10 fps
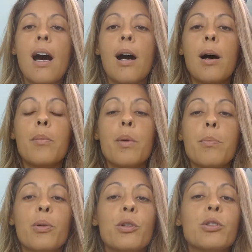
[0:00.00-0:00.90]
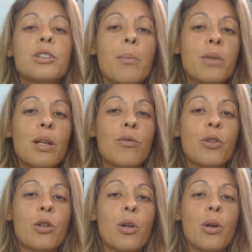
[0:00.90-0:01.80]
produce something
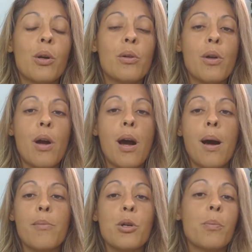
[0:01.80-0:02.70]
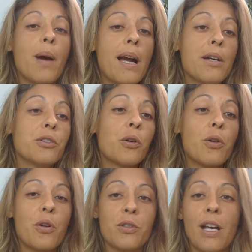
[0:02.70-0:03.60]
for your buyers
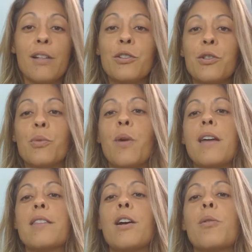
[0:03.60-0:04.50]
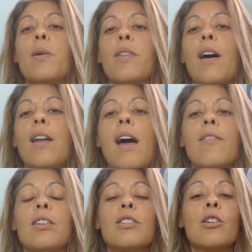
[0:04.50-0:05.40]
or your sellers right there without
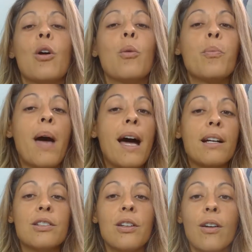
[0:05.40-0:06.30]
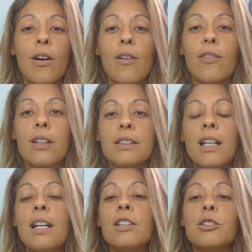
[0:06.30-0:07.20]
having to go back to the office
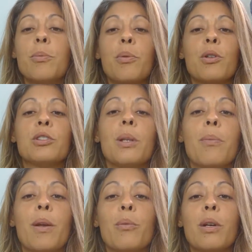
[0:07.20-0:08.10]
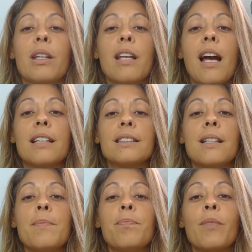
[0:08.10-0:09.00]
to produce something really
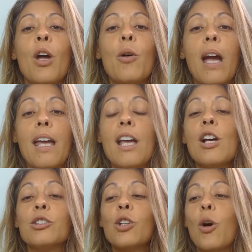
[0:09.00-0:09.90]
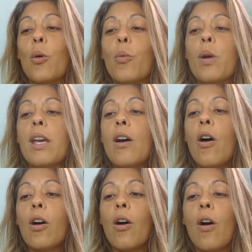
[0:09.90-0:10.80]
nice. Okay, so we
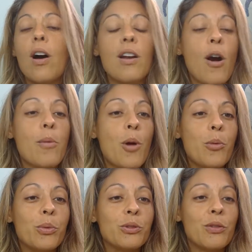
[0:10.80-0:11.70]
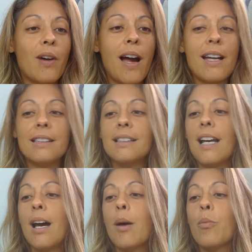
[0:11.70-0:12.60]
are on our mobile device.
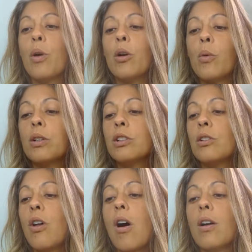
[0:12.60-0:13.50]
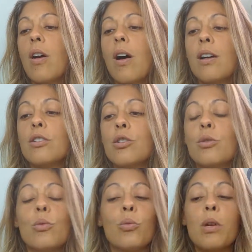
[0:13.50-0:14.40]
We're going to log on
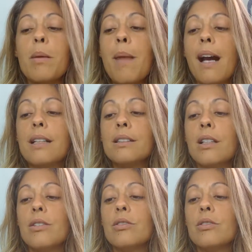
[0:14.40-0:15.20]
to remax.net,